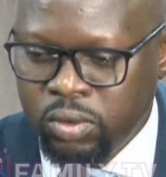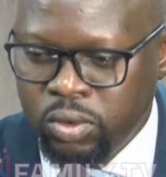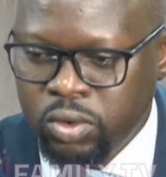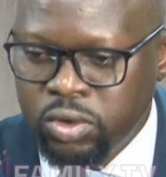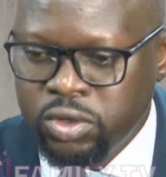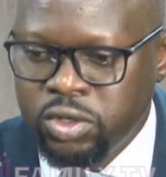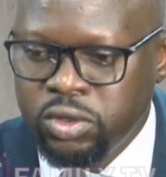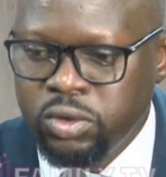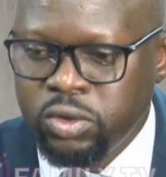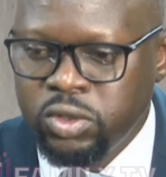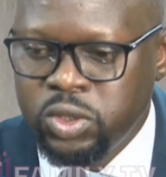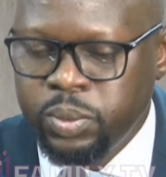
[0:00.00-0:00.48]

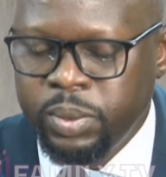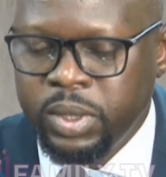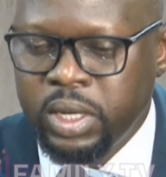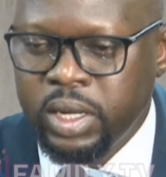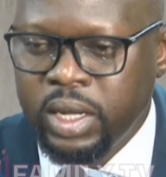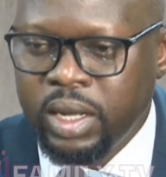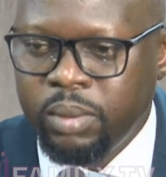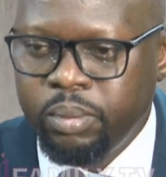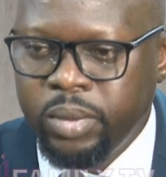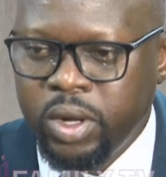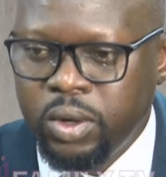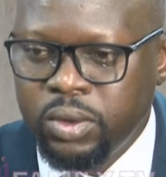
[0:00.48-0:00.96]
continue
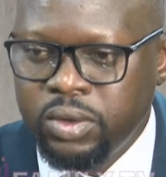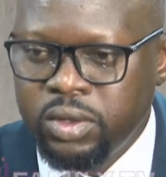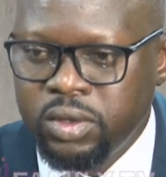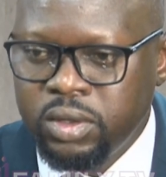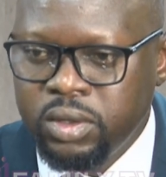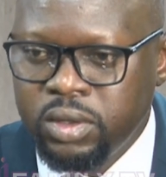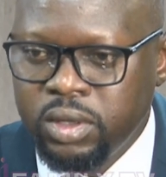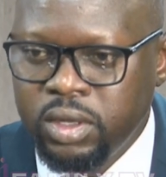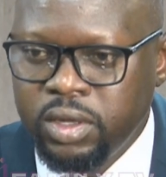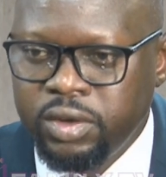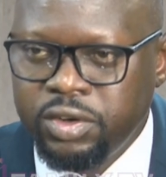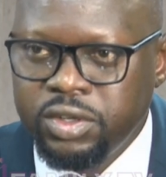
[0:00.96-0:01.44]
speaking about,
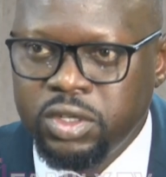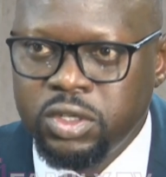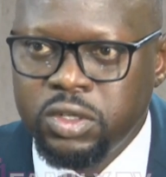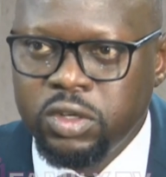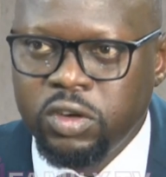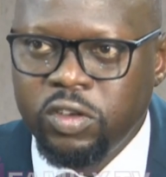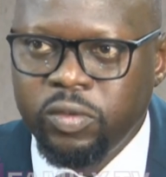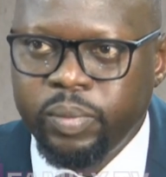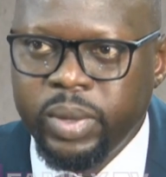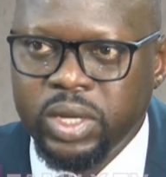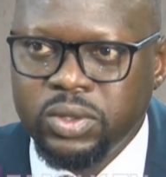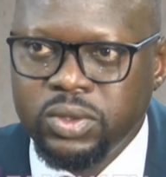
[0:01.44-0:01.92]
the
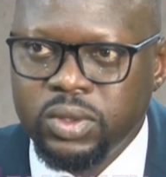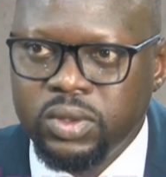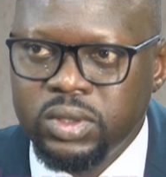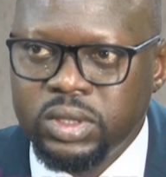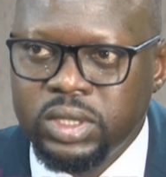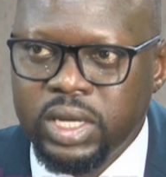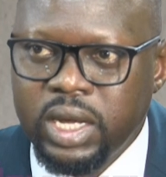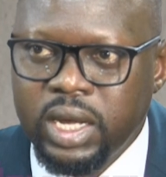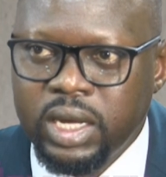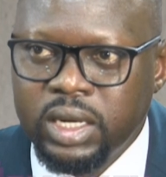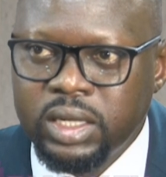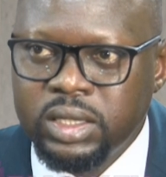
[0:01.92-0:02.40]
Registration of
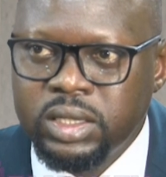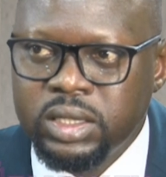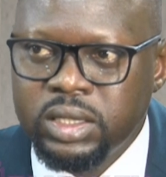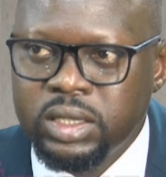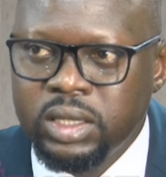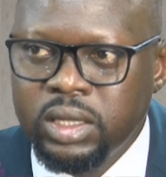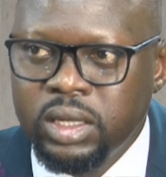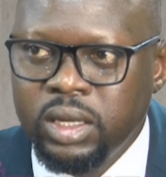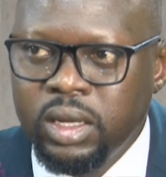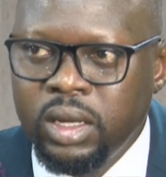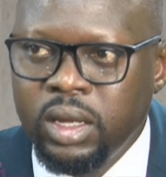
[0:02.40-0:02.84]
Persons Act,